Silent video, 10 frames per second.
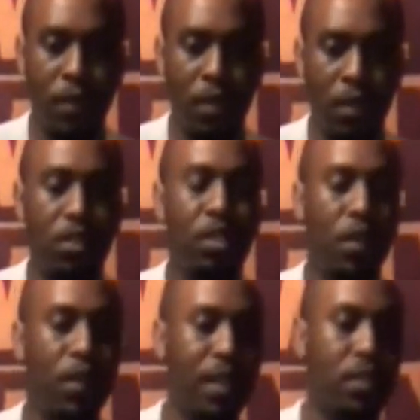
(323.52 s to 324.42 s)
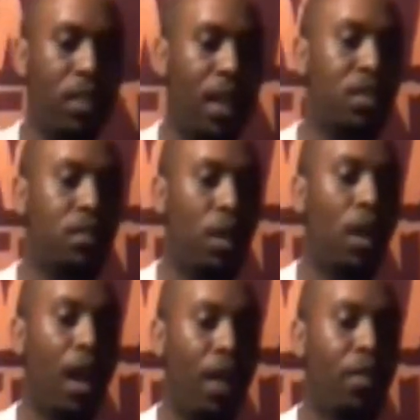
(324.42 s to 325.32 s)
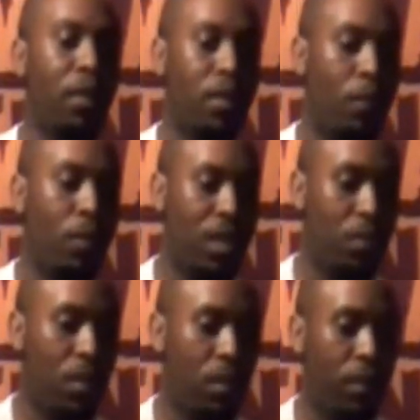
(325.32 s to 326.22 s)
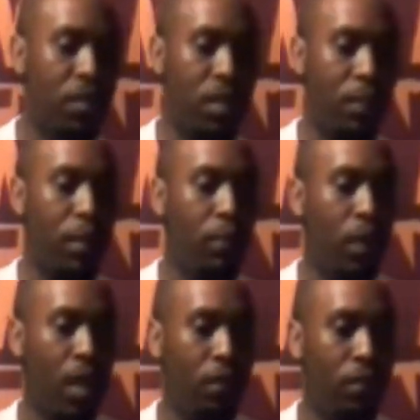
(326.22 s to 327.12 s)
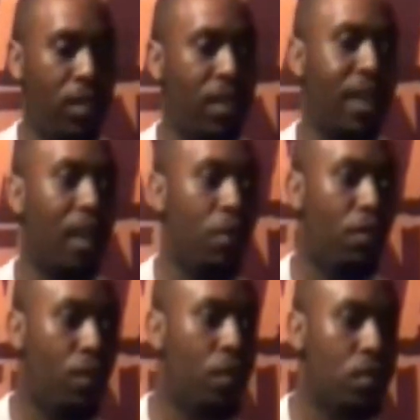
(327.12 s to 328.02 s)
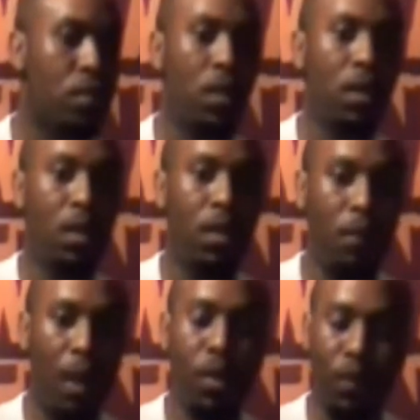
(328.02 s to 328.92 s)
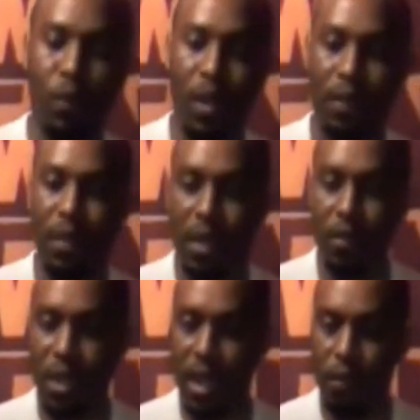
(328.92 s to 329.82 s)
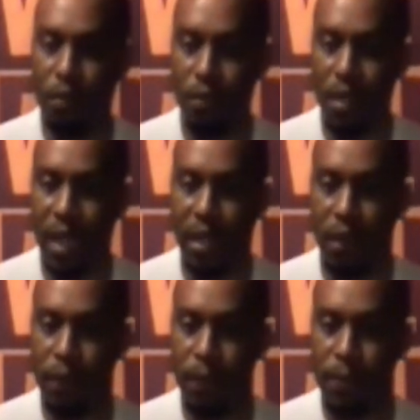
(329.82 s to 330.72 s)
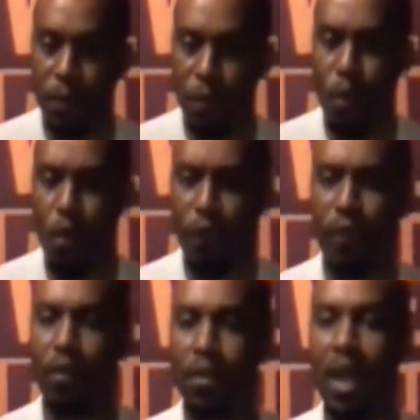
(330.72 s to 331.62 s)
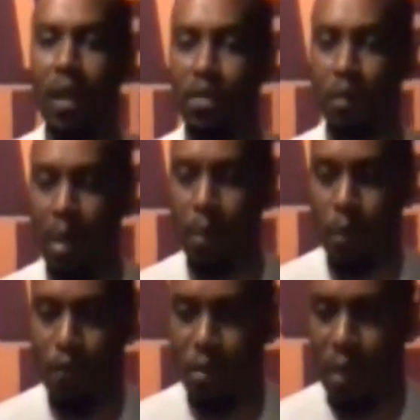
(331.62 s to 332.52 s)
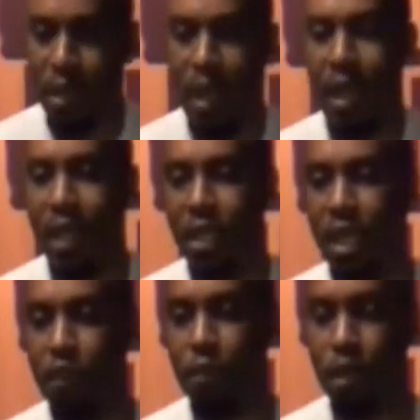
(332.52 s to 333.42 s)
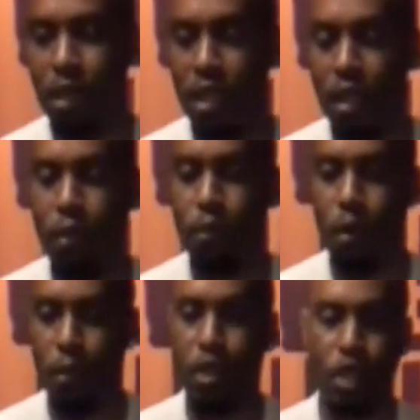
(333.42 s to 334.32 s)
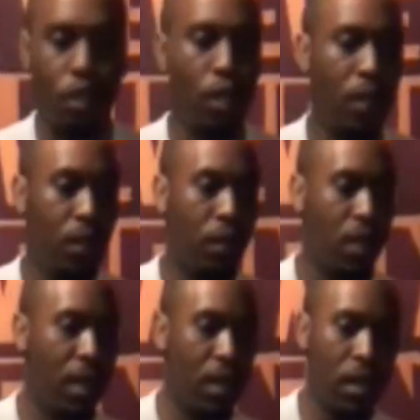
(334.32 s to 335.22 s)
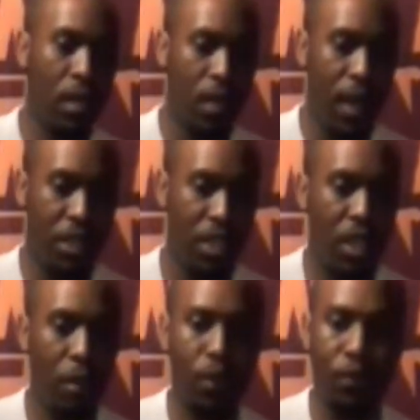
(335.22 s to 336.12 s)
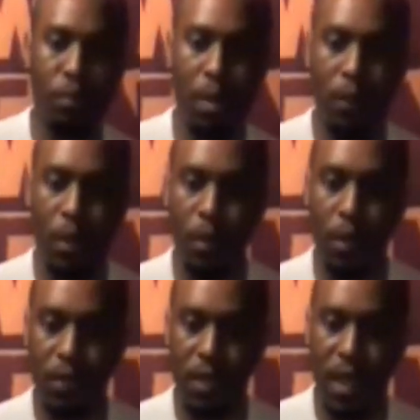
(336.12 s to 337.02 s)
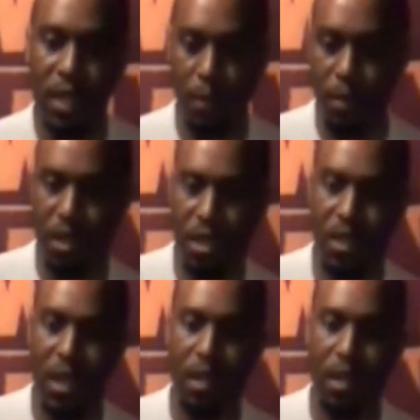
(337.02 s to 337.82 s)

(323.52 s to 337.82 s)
Because, you know, that's I think, well, that's one of the reasons that people kind of, things like Game of Thrones, maybe if we lived in those kind of like war-filled times, then people would respect the idea of monarchy a lot more, because you know that your king actually killed a few people in order to get into the position he's in